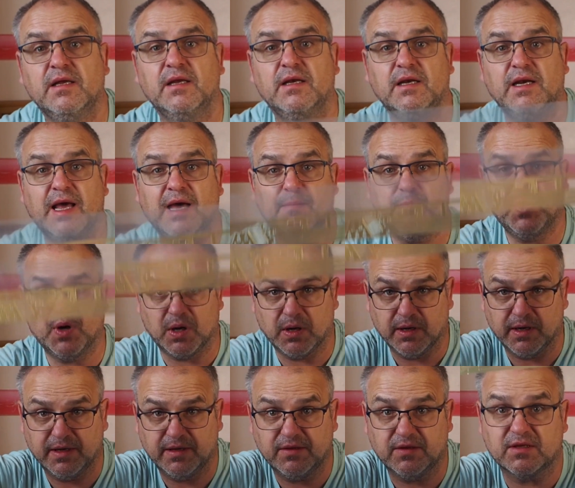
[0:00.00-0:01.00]
lamp
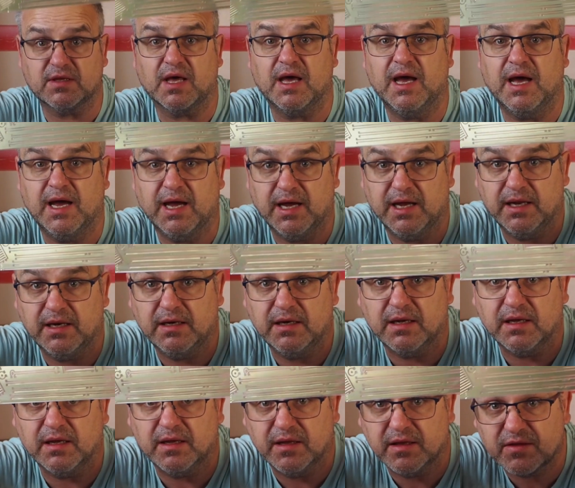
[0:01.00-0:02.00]
irons and
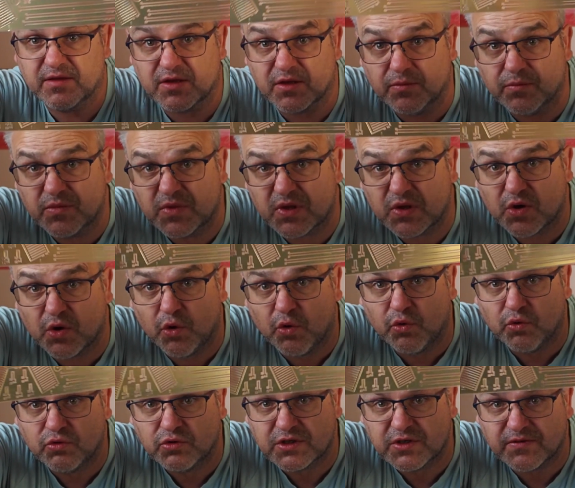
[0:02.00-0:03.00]
some
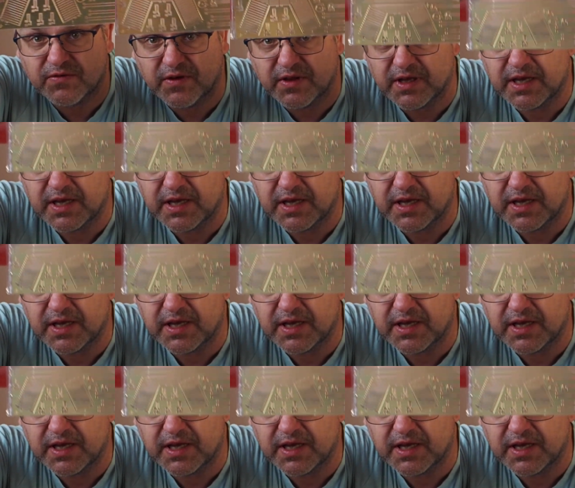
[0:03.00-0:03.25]
tools for the